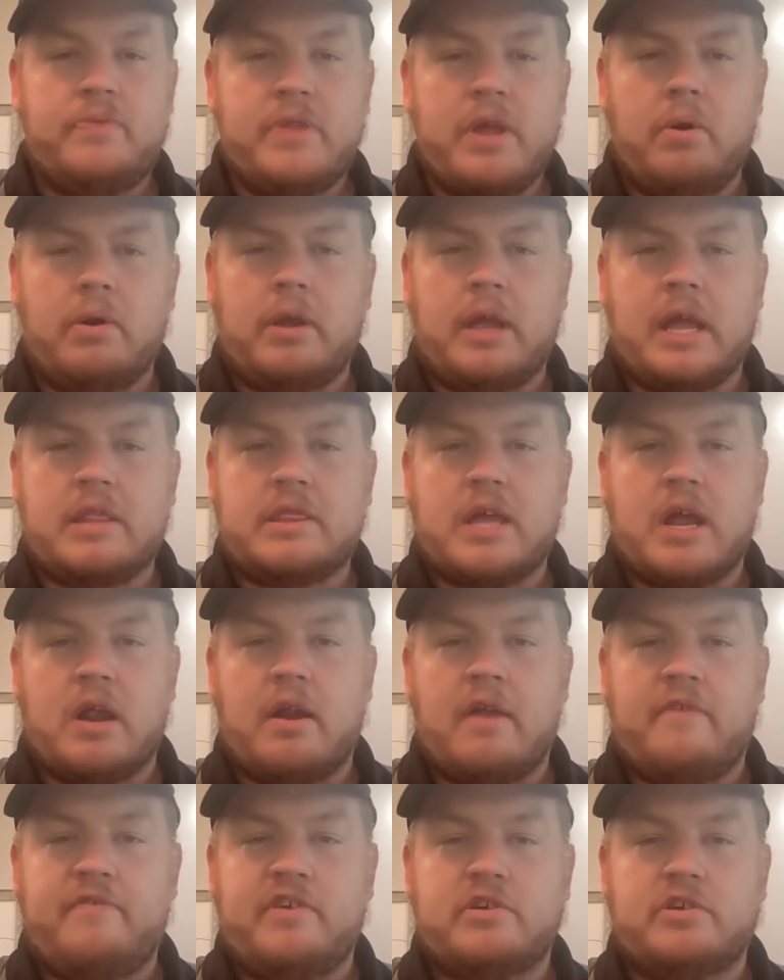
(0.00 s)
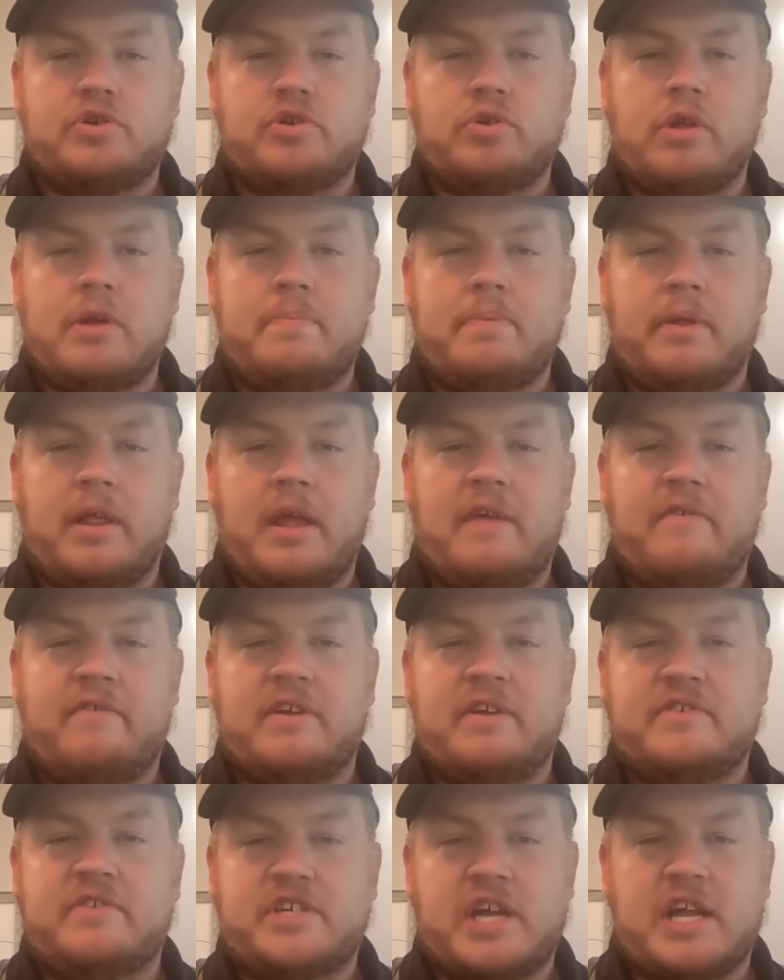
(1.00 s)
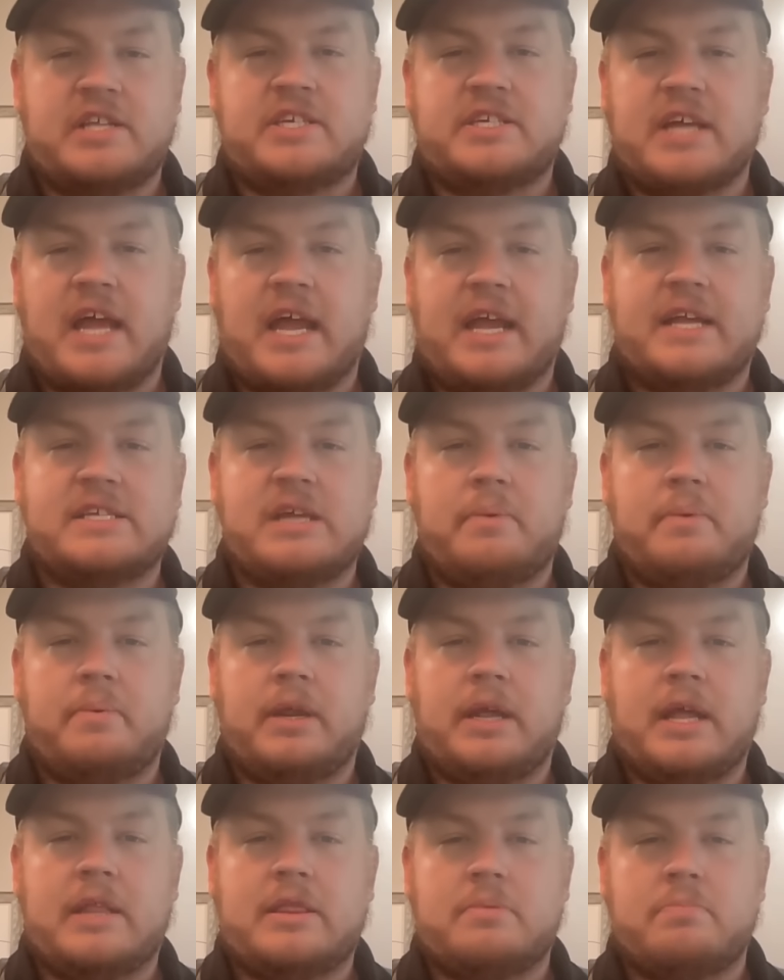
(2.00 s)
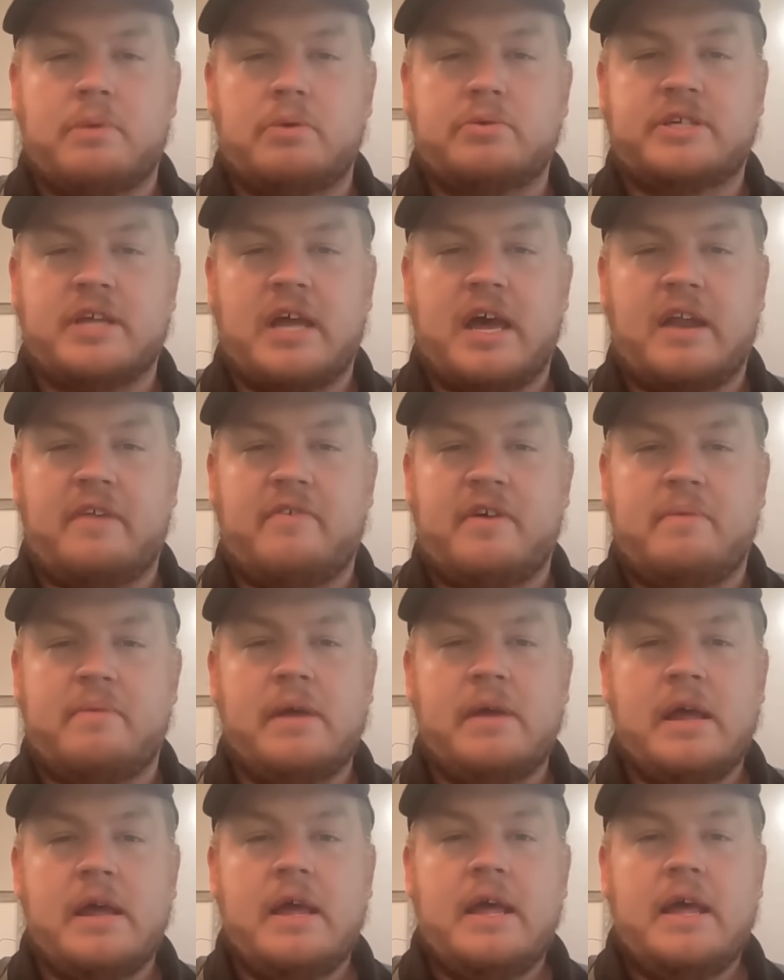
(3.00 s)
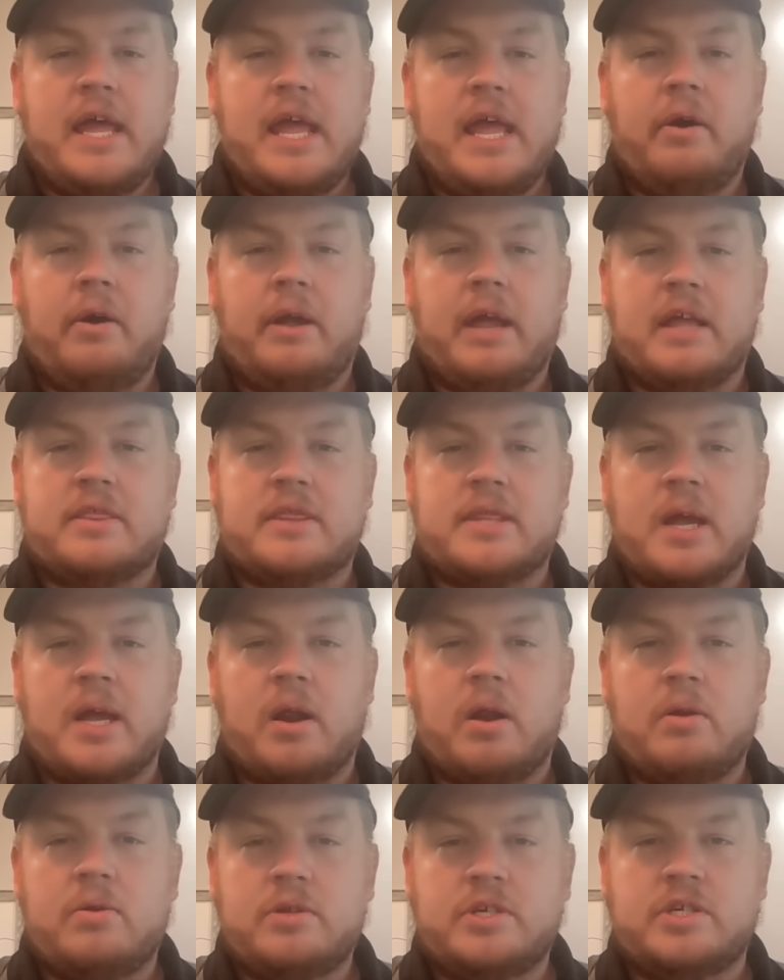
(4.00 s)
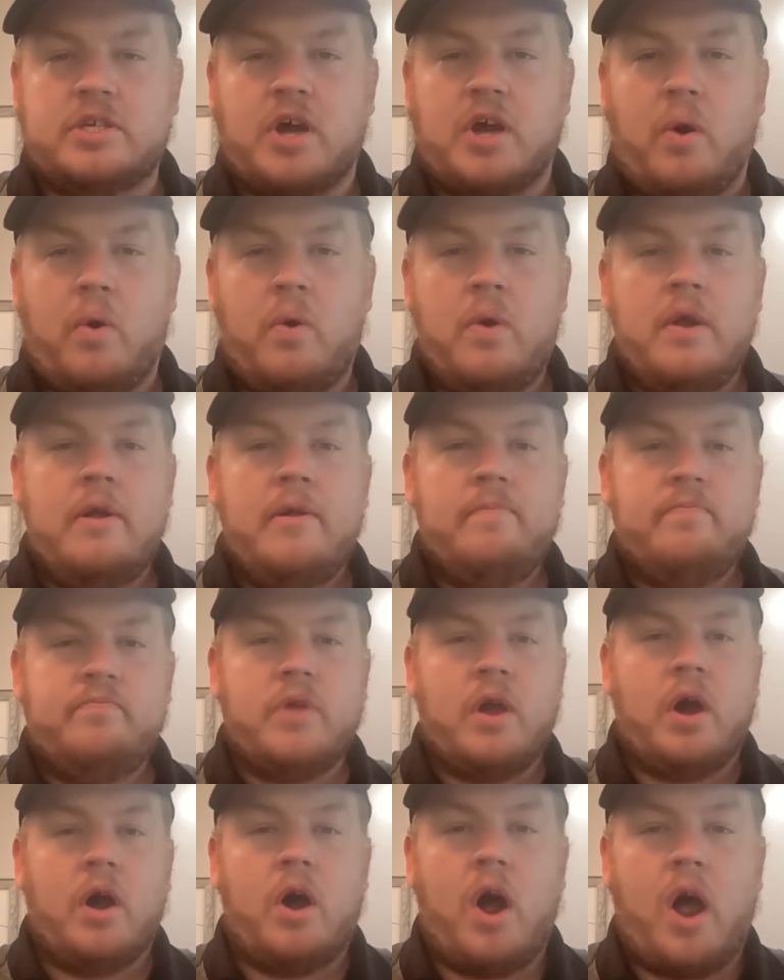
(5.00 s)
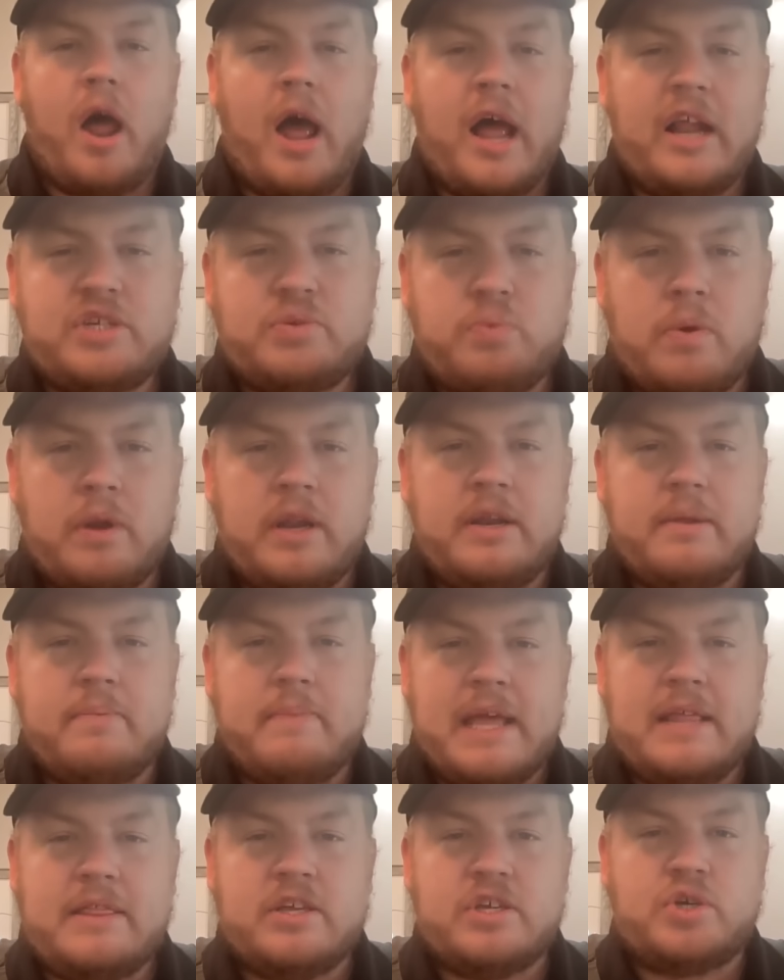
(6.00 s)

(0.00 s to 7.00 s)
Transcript: He'll get there if you truly believe, and if Shane Steichen's able to get the most out of him, he'll get there. So I just wanted to make